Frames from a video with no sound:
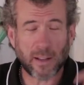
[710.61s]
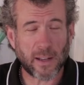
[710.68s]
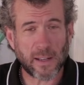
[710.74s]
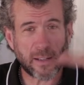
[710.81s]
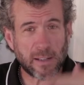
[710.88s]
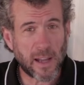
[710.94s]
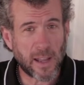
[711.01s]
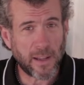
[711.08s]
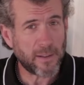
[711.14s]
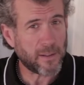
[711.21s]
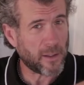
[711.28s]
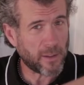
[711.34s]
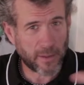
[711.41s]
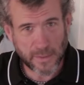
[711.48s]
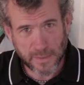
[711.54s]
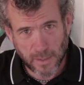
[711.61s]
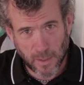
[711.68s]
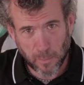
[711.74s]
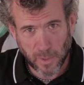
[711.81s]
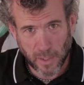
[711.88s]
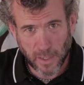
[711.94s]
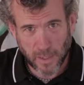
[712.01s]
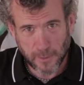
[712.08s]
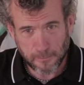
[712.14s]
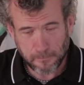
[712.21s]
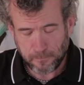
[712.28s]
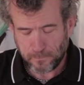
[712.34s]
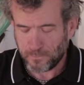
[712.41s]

and at night nothing's coming in.